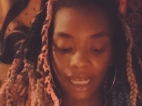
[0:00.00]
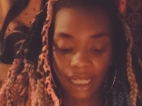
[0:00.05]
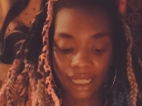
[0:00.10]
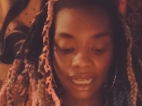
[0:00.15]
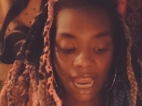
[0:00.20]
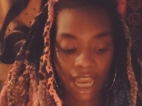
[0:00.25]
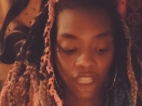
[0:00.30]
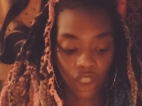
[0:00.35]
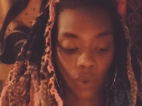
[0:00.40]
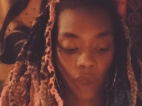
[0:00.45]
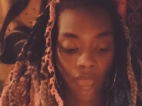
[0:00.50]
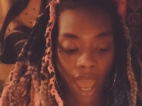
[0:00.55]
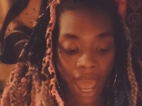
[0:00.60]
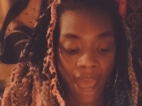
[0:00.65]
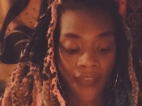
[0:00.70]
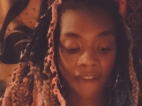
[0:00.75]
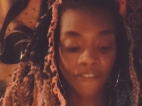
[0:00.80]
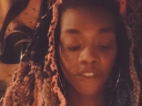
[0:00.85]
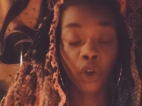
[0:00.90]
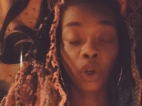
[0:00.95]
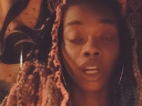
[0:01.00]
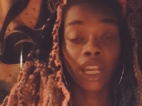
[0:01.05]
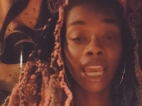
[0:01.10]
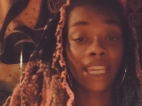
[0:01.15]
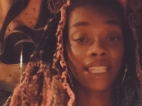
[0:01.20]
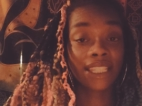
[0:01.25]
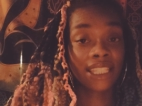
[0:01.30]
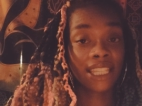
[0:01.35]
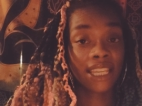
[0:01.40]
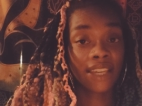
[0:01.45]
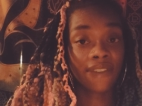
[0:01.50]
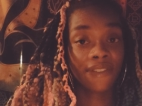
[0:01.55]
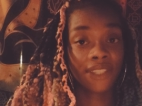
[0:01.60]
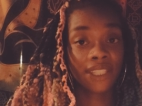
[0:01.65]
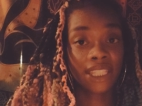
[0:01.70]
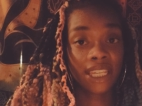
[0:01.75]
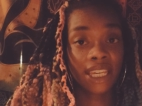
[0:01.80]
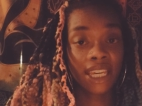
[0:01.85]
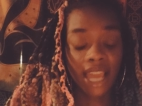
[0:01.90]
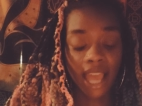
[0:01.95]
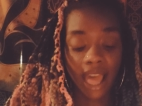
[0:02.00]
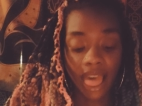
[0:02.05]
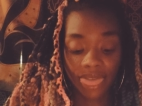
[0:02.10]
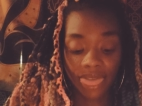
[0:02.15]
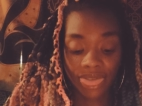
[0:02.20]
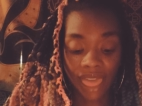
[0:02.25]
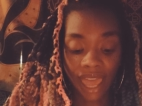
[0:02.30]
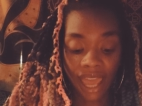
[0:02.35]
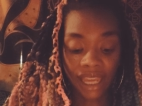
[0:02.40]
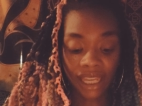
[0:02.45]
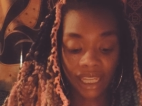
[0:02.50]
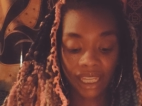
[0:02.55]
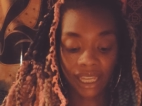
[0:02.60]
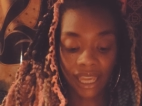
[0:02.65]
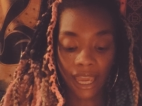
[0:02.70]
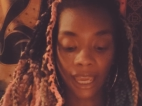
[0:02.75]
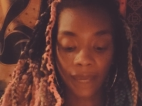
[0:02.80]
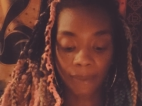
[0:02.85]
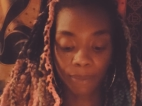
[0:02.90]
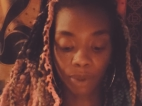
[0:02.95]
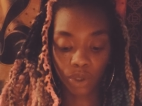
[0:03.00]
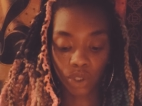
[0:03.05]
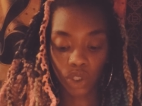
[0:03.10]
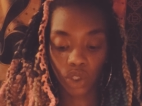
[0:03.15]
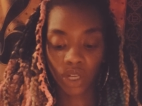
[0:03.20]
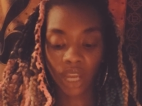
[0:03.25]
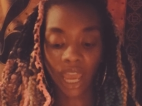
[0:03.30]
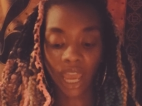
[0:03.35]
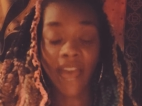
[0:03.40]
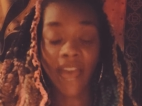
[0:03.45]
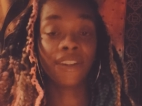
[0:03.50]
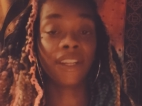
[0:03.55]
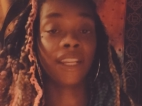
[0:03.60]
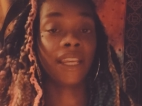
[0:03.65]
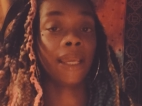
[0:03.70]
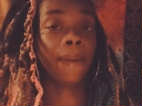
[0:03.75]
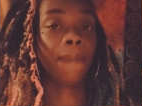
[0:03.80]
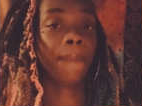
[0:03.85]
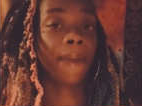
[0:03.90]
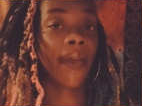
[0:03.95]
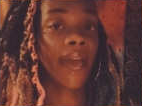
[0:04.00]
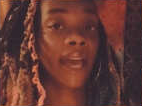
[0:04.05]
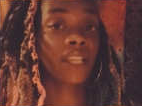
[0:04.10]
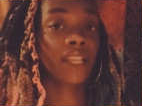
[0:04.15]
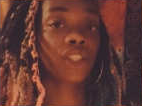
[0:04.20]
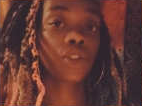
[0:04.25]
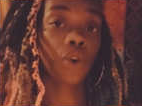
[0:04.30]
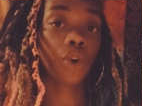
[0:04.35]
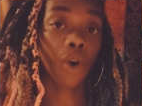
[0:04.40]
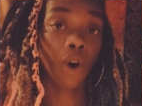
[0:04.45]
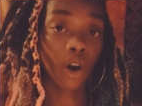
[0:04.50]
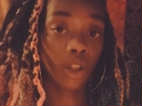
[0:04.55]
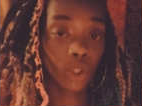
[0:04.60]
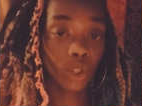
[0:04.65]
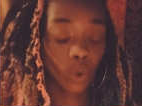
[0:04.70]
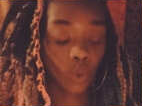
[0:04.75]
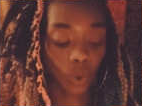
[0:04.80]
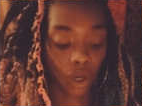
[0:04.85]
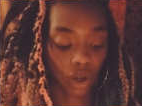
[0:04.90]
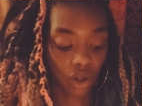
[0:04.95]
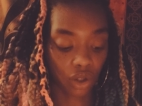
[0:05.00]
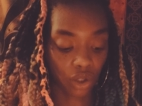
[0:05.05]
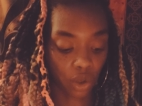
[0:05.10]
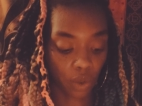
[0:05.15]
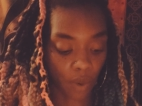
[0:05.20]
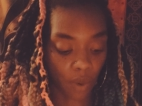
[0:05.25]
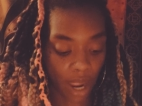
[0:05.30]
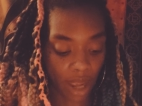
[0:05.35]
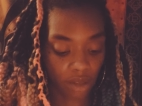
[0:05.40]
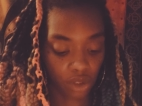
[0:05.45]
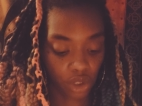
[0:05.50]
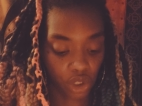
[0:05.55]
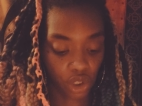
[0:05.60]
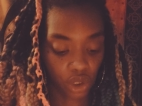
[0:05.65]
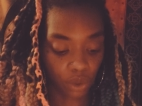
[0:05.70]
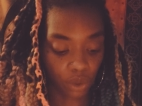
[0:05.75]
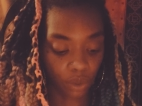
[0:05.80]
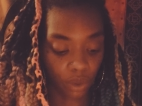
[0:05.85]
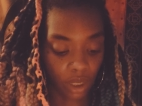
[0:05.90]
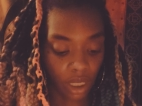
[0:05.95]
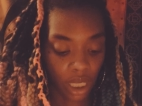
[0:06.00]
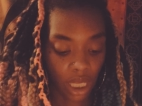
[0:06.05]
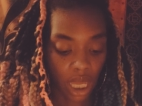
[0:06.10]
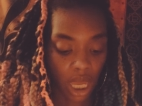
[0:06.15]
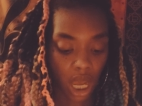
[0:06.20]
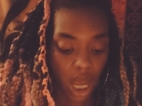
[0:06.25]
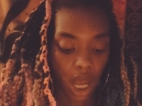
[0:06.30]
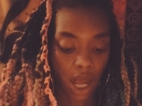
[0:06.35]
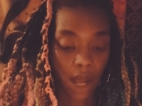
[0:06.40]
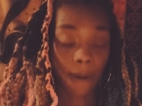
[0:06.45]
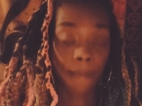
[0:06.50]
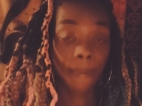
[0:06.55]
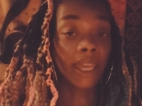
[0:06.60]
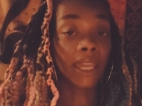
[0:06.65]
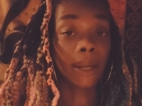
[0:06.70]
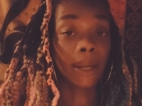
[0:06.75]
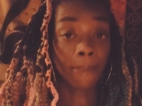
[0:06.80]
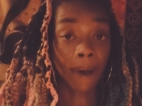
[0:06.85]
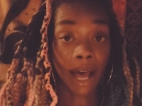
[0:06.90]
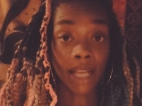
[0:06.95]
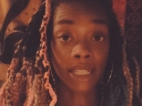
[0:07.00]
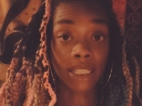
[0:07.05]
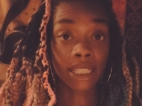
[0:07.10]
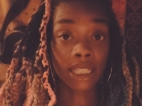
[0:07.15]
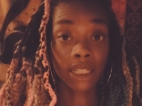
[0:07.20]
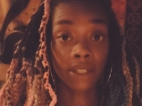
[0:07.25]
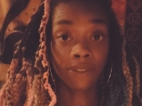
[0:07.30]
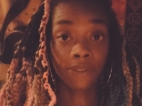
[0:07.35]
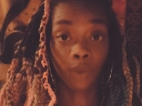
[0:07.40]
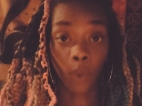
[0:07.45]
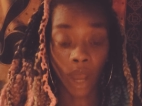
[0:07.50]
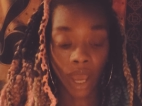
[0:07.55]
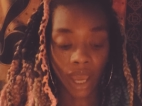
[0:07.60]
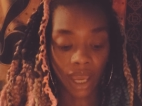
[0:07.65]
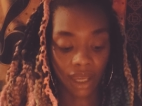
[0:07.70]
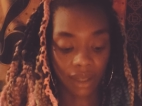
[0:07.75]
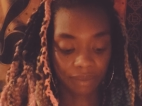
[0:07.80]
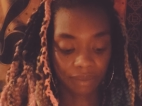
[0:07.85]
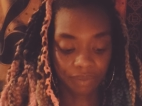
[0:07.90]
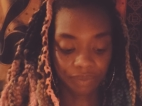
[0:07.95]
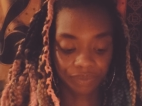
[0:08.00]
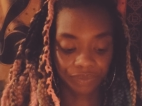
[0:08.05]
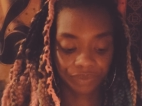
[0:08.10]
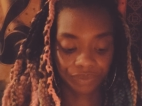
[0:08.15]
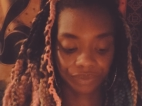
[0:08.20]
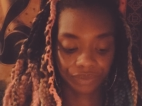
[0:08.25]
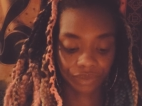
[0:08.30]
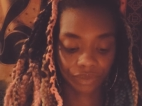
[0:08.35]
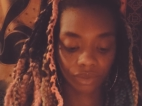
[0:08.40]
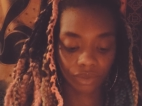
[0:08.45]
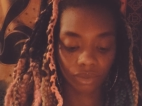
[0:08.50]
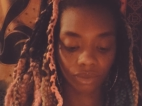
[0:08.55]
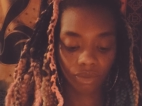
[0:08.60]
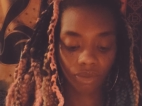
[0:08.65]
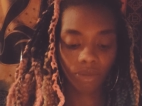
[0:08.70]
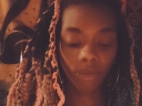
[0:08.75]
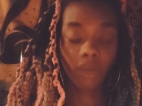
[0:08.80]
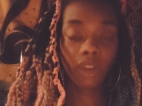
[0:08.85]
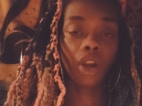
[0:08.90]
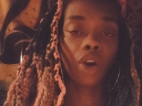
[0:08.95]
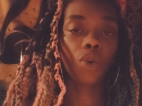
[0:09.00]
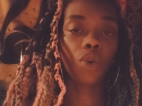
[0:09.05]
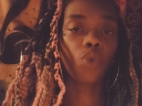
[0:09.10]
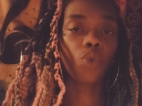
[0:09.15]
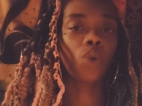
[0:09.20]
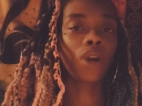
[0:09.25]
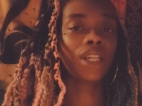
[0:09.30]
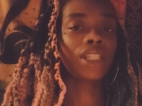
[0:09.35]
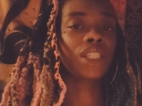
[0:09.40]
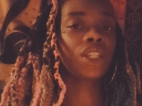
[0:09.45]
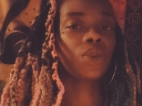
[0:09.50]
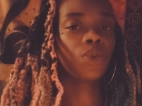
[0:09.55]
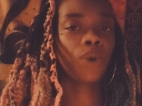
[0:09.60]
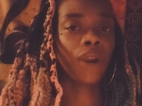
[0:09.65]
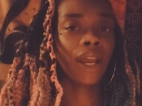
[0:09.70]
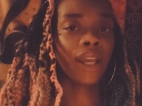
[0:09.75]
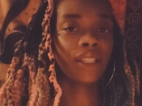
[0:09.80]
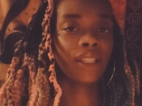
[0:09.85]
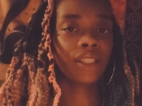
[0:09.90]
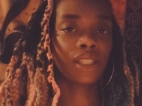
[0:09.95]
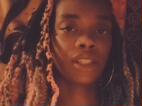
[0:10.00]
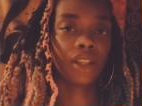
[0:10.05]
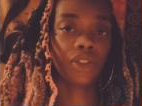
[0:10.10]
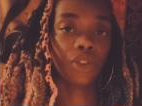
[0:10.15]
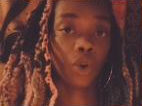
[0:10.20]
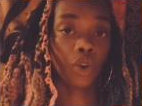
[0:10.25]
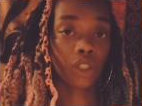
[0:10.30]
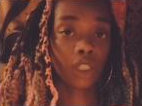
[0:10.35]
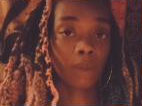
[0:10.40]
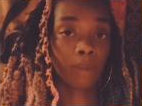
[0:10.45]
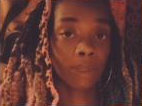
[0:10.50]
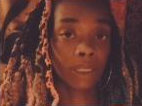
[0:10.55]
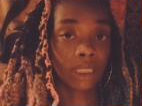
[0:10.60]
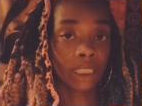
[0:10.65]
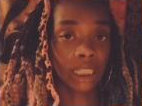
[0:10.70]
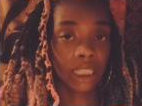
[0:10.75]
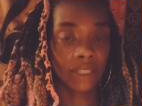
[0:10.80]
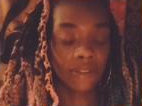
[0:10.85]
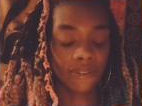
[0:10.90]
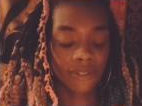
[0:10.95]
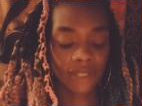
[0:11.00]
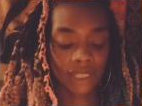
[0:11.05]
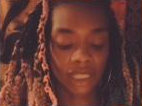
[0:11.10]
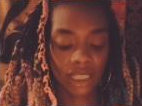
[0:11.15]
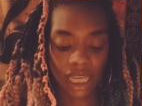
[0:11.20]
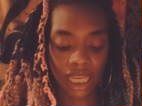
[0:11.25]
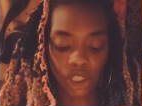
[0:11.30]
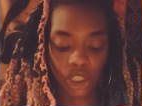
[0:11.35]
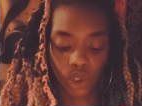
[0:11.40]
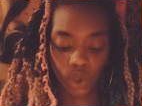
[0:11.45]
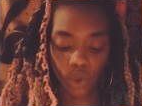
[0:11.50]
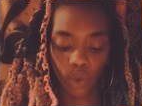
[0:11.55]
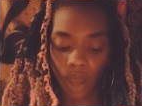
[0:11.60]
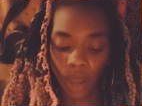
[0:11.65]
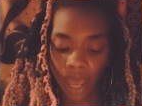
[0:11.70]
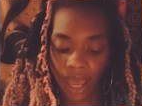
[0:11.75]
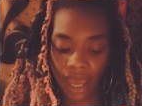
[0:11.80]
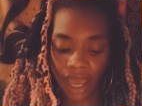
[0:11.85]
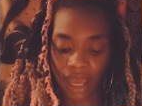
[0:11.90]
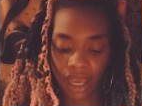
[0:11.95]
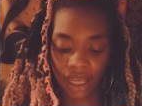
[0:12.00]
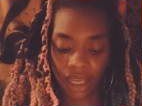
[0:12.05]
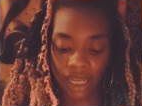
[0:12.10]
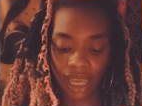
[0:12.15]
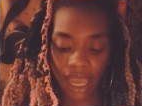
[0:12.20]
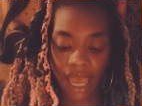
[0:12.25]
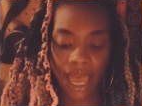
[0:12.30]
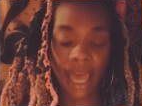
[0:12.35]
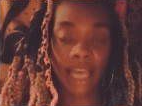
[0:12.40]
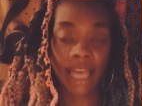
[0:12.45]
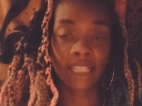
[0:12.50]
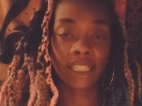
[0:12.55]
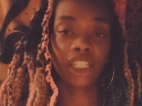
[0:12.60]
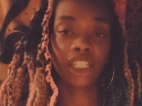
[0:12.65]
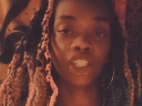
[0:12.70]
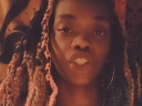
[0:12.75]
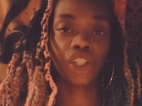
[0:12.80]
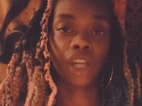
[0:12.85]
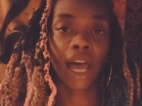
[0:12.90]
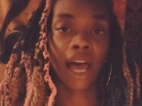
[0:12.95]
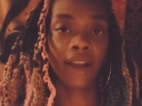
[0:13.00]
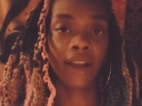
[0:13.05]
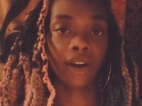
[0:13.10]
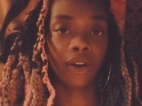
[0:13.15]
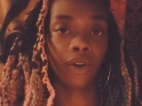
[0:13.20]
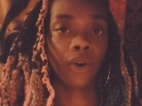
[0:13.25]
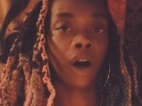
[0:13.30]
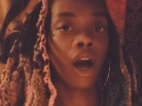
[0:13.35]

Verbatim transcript: now, you have creativity that enables you to have an impact on the world around you um, in a positive way. Resurrect those beliefs that you had as a child